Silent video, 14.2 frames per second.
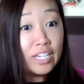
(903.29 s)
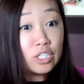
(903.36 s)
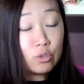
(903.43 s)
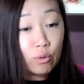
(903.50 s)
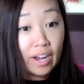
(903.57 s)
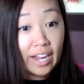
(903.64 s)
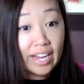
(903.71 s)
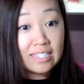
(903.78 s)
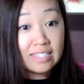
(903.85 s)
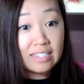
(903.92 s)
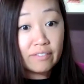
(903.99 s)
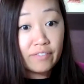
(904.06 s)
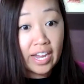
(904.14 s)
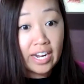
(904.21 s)
trying
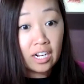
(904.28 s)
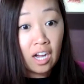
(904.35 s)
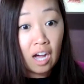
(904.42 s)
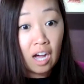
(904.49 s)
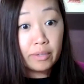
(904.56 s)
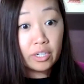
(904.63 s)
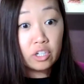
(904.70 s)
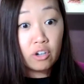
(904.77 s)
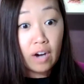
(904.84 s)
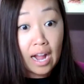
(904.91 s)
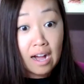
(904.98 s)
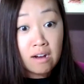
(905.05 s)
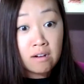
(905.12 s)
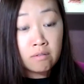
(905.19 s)
to find a common
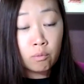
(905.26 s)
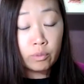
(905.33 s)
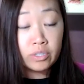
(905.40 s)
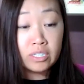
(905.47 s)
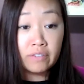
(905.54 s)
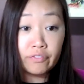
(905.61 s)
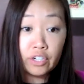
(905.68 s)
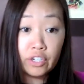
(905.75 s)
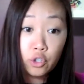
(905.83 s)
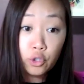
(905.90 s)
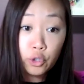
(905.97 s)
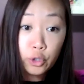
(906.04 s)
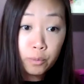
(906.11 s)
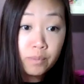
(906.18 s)
ground with different
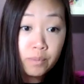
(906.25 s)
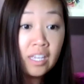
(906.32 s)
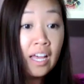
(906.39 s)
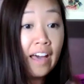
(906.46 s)
groups